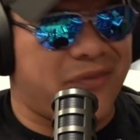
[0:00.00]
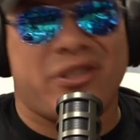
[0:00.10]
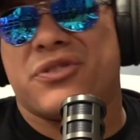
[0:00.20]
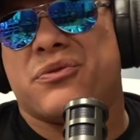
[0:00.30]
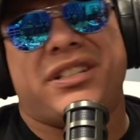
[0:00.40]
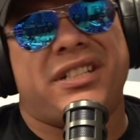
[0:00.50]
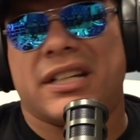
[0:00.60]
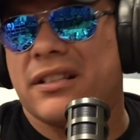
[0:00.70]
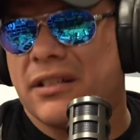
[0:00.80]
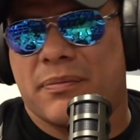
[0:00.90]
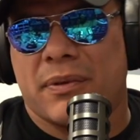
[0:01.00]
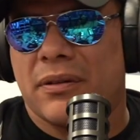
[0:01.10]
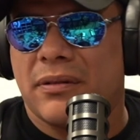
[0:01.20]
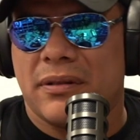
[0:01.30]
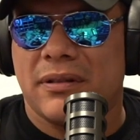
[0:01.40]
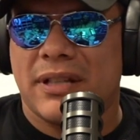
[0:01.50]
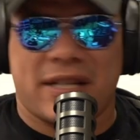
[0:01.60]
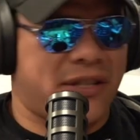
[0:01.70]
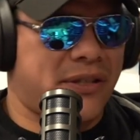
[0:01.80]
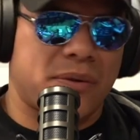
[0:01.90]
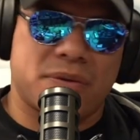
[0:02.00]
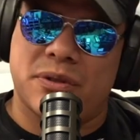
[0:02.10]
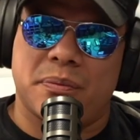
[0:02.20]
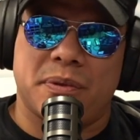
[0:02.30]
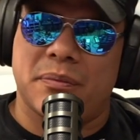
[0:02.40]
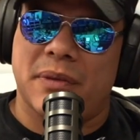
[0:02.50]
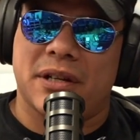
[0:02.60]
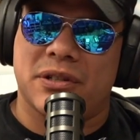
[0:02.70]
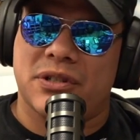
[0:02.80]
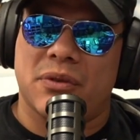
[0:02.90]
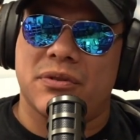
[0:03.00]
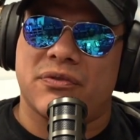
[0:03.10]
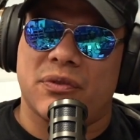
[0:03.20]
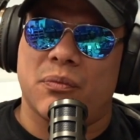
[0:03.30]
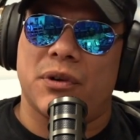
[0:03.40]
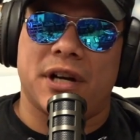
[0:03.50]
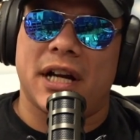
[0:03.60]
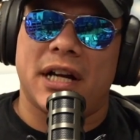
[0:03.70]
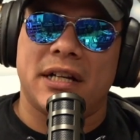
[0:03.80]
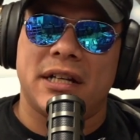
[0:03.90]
which is ridiculous, bro. That's so stupid. You make a show just from one guy.